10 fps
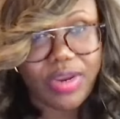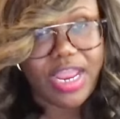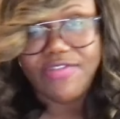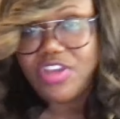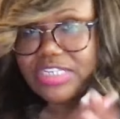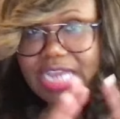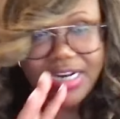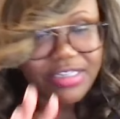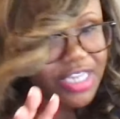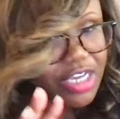Whatever your
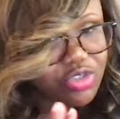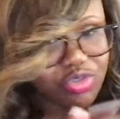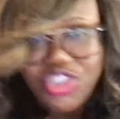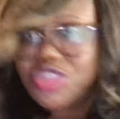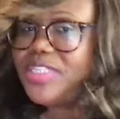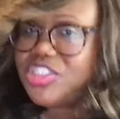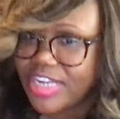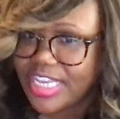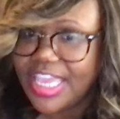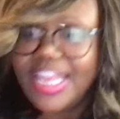doctor tells you you should be
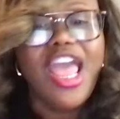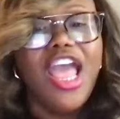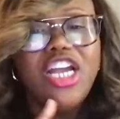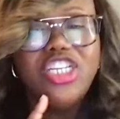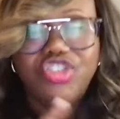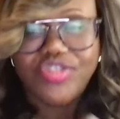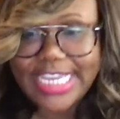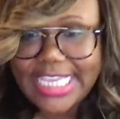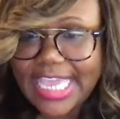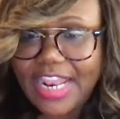drinking,
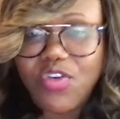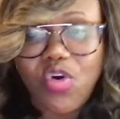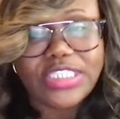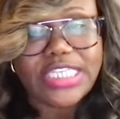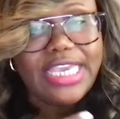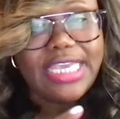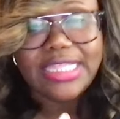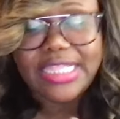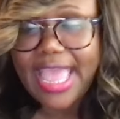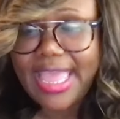drink it. Of course, eat
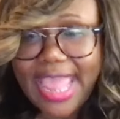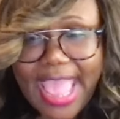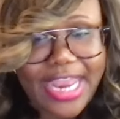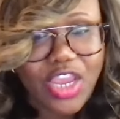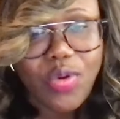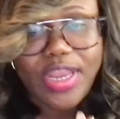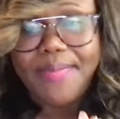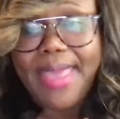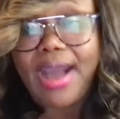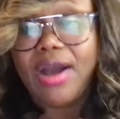an adequate
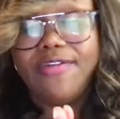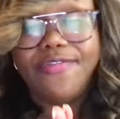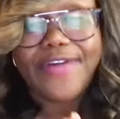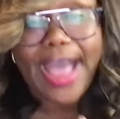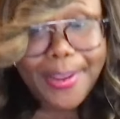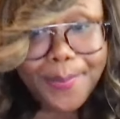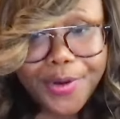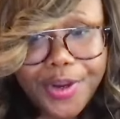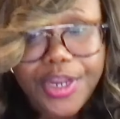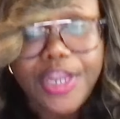amount of
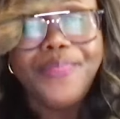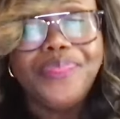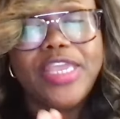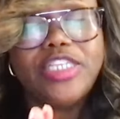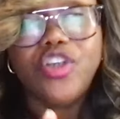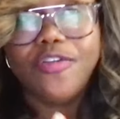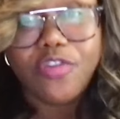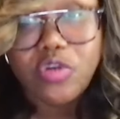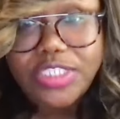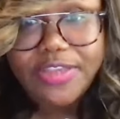fiber, get your
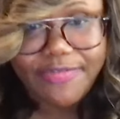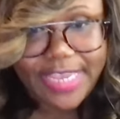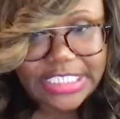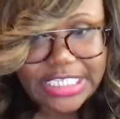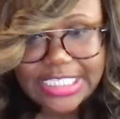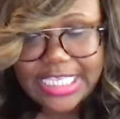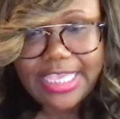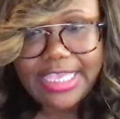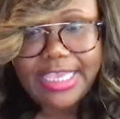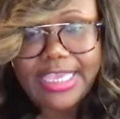fruits and veggies
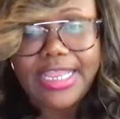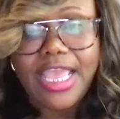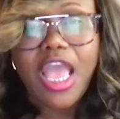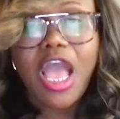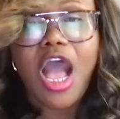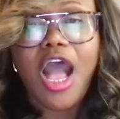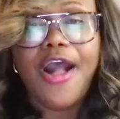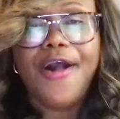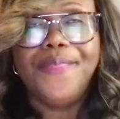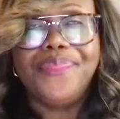in.
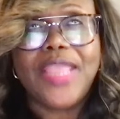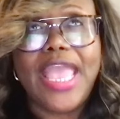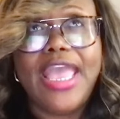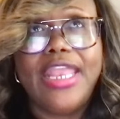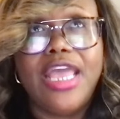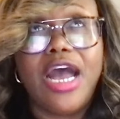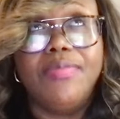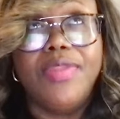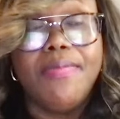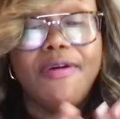Um, and
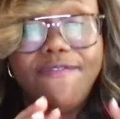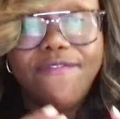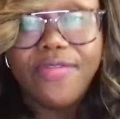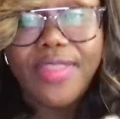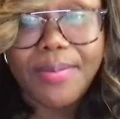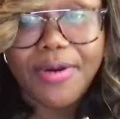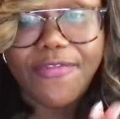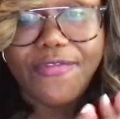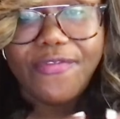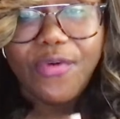um, number number
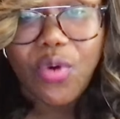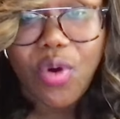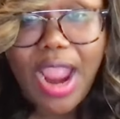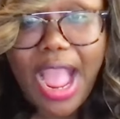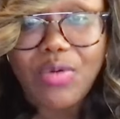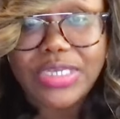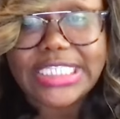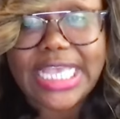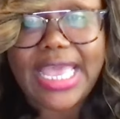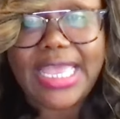four, I would
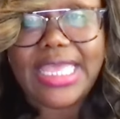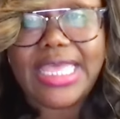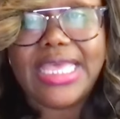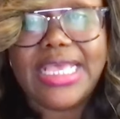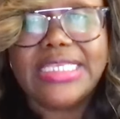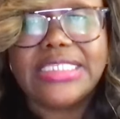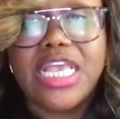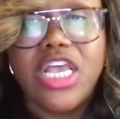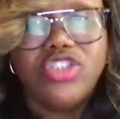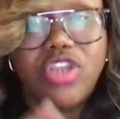say is,
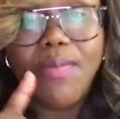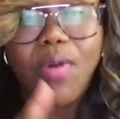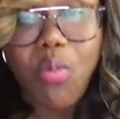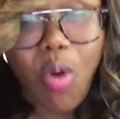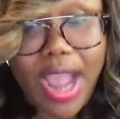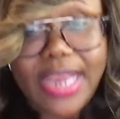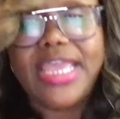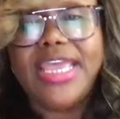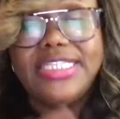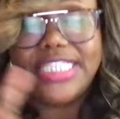so number one
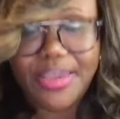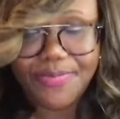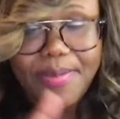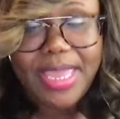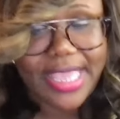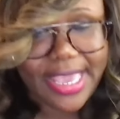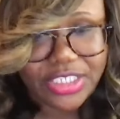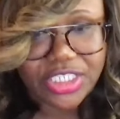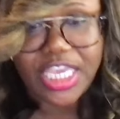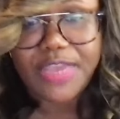is keep the
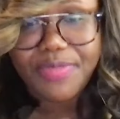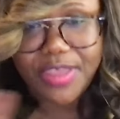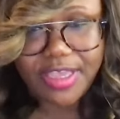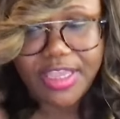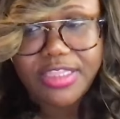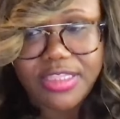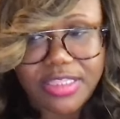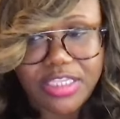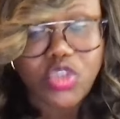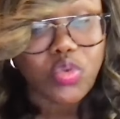medication, keep the,
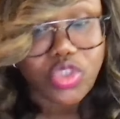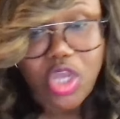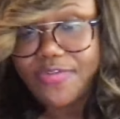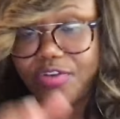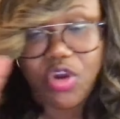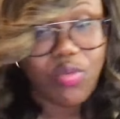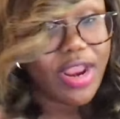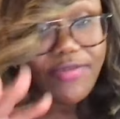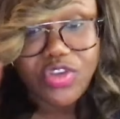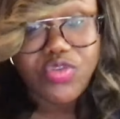the stool softener or
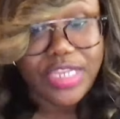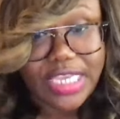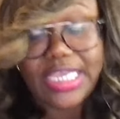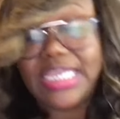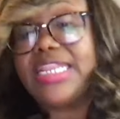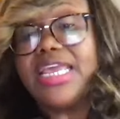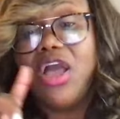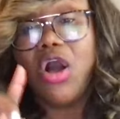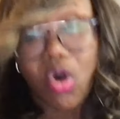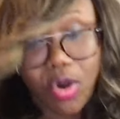whatever you need
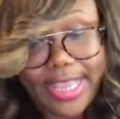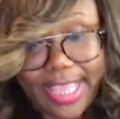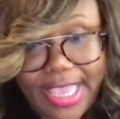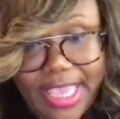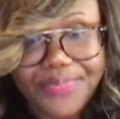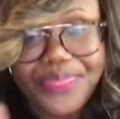on hand.